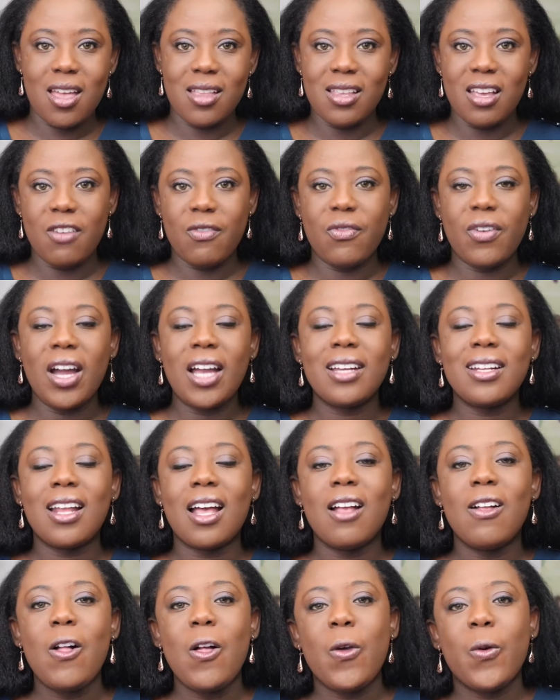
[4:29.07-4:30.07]
And they find
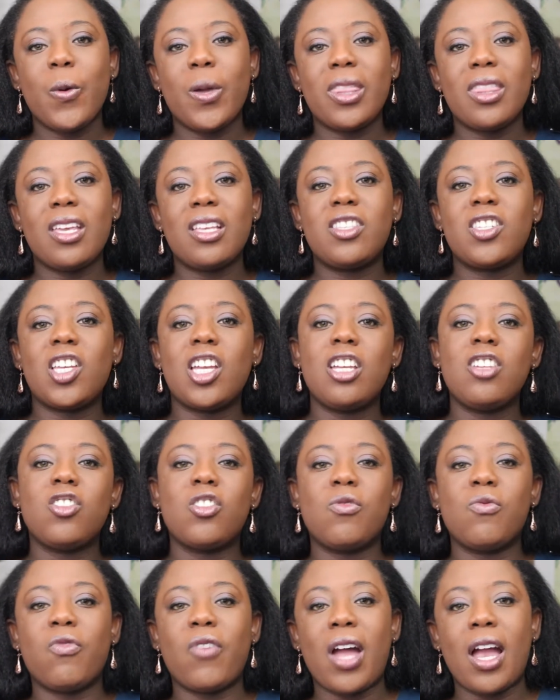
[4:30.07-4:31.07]
out when they
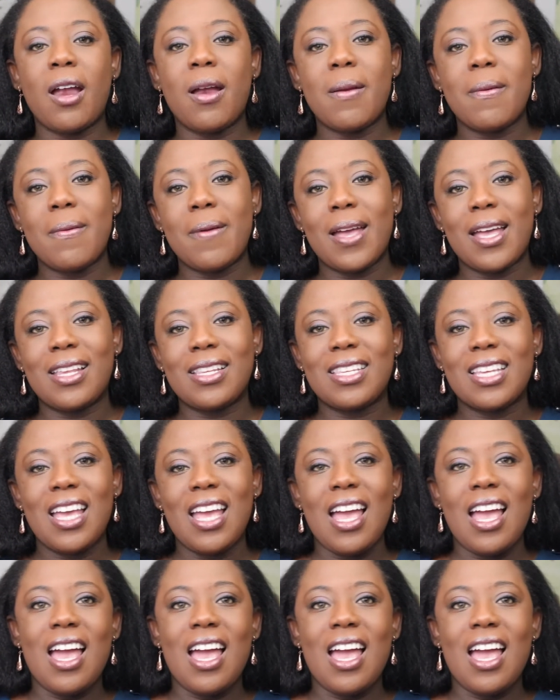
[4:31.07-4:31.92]
change environment